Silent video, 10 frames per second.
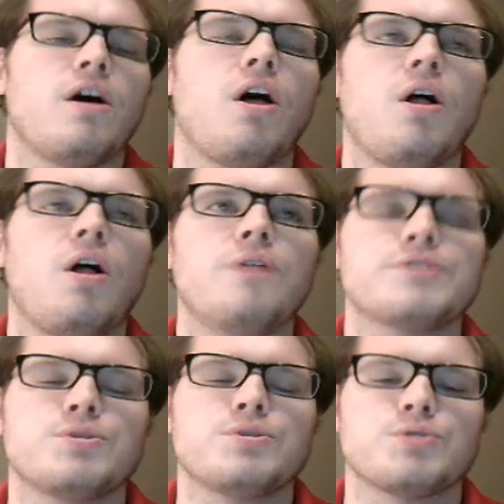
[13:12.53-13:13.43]
all
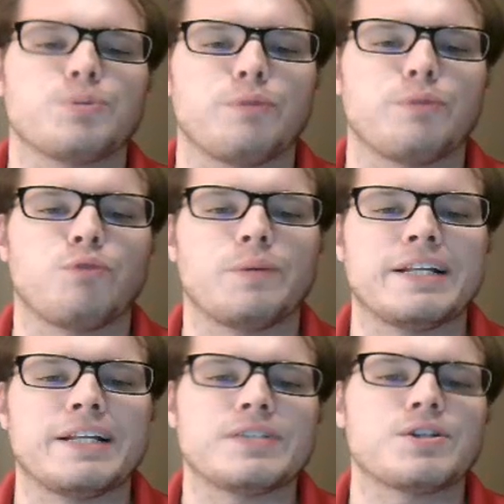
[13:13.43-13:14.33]
students are performing
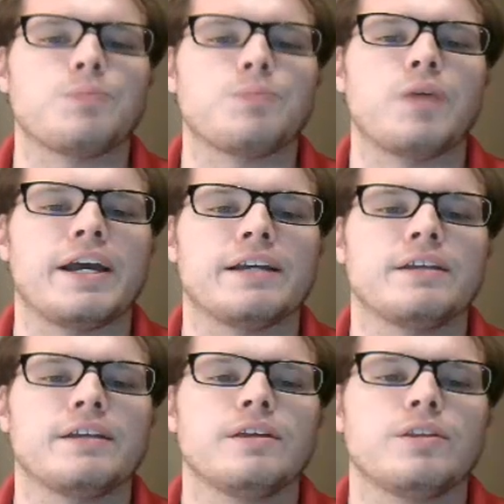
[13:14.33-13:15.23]
in some way
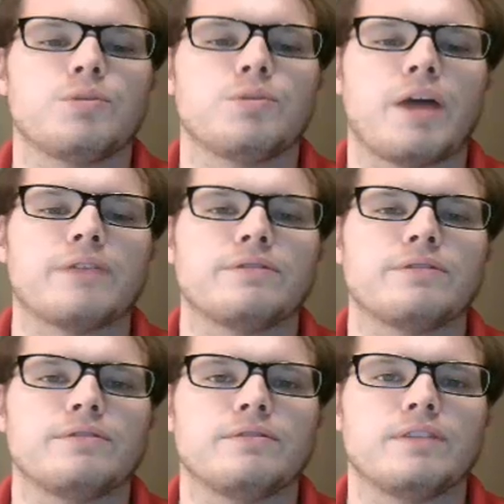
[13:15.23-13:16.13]
throughout
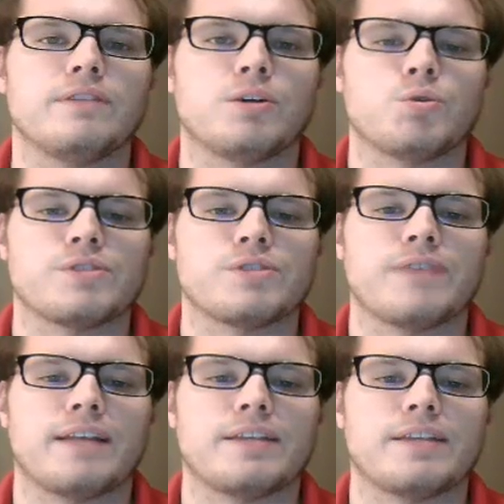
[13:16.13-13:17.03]
the course of
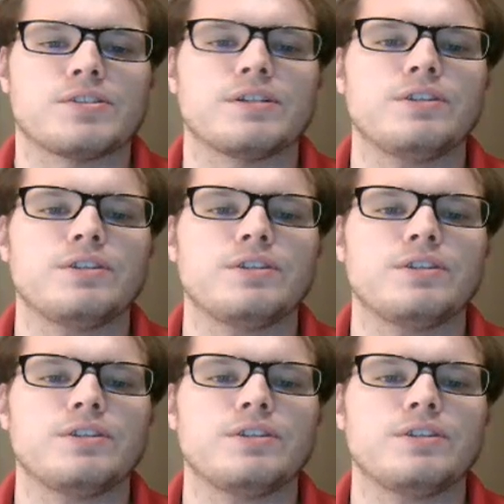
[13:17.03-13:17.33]
that lesson.